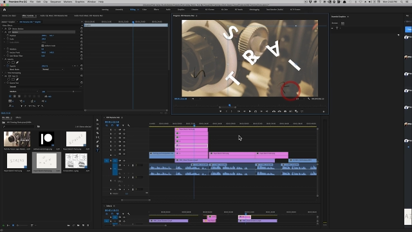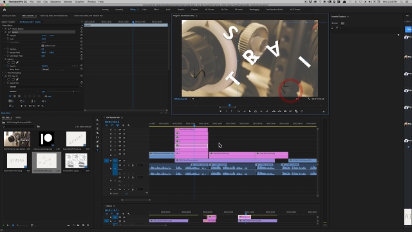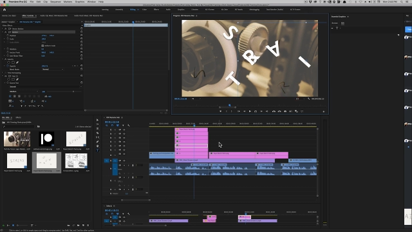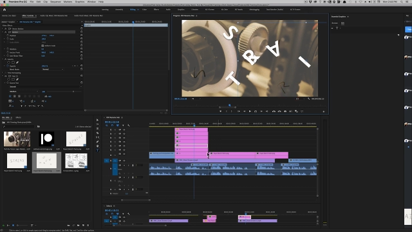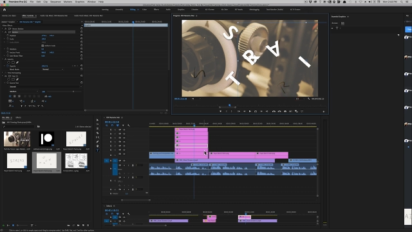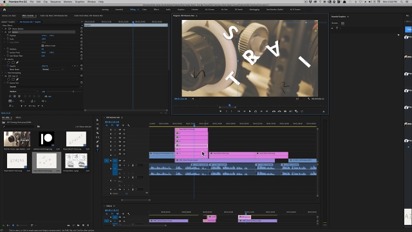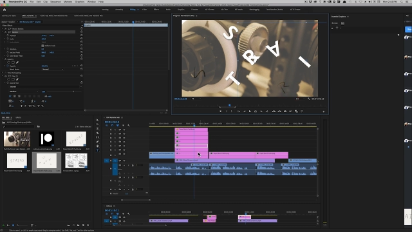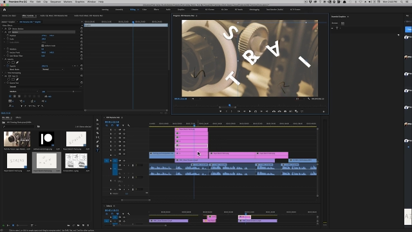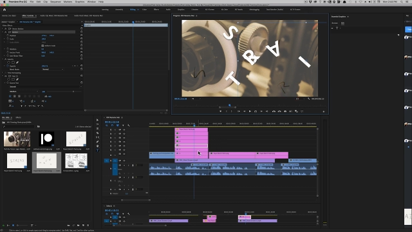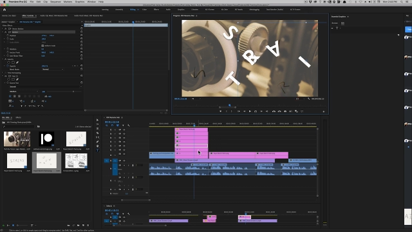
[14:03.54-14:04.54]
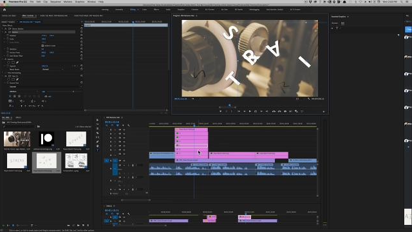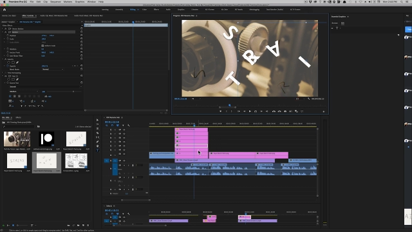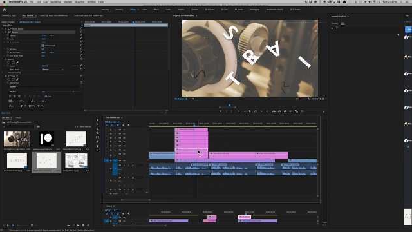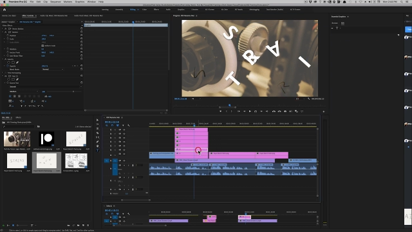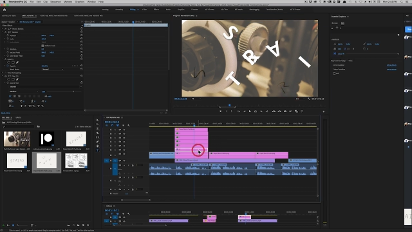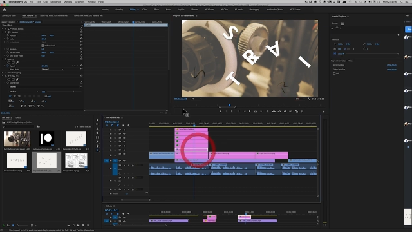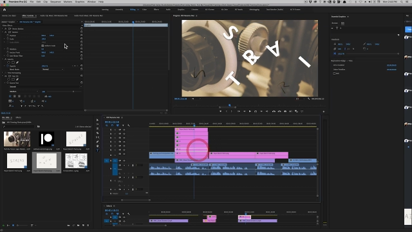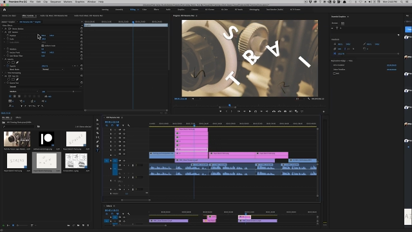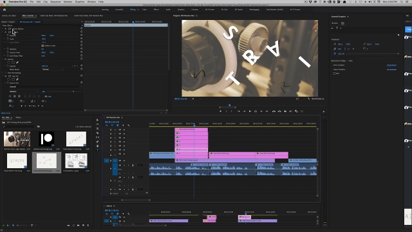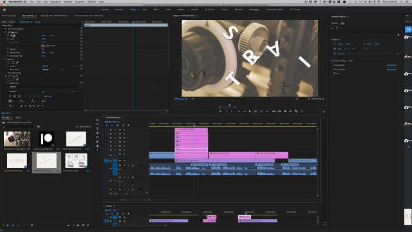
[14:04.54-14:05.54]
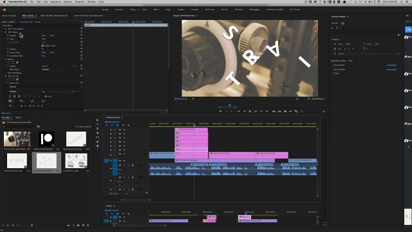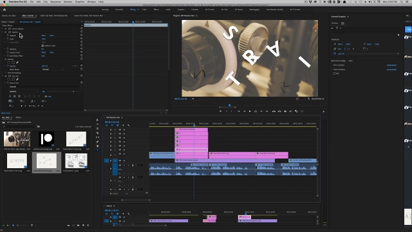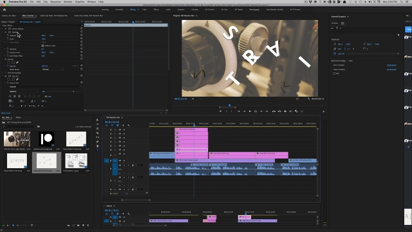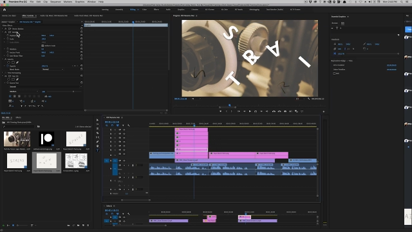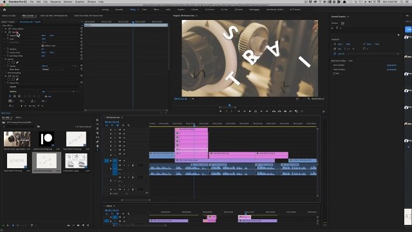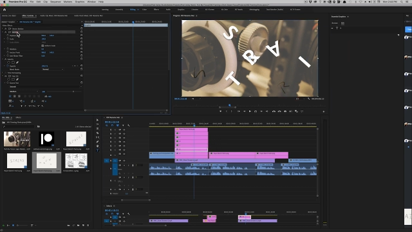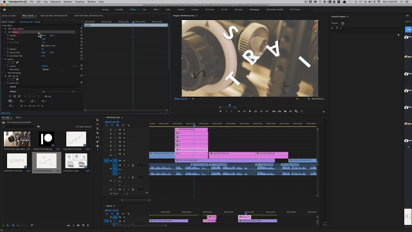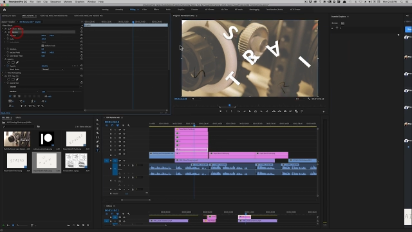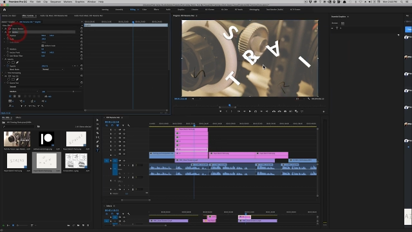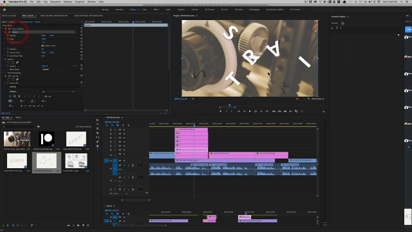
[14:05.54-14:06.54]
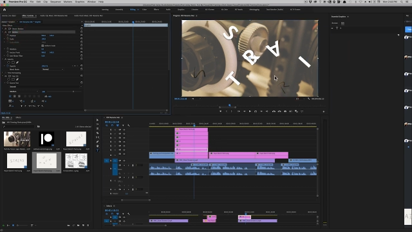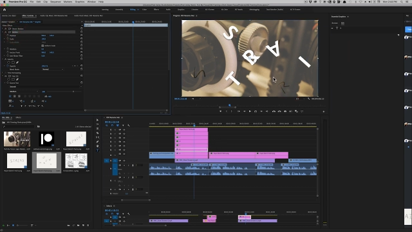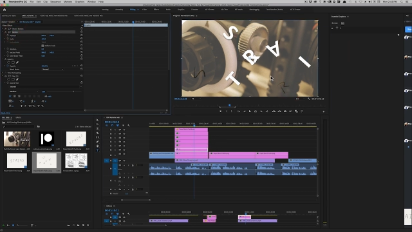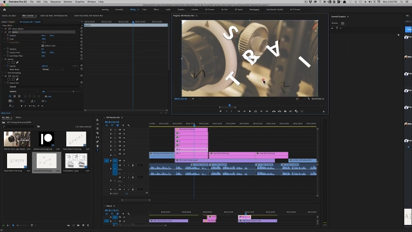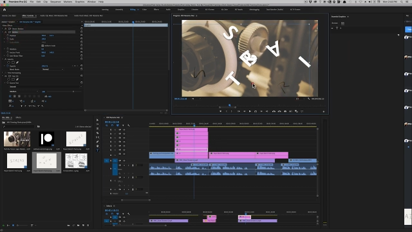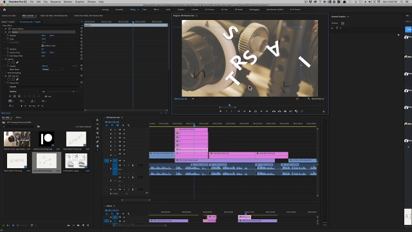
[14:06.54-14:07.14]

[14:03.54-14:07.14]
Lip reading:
[unreadable: no face in view]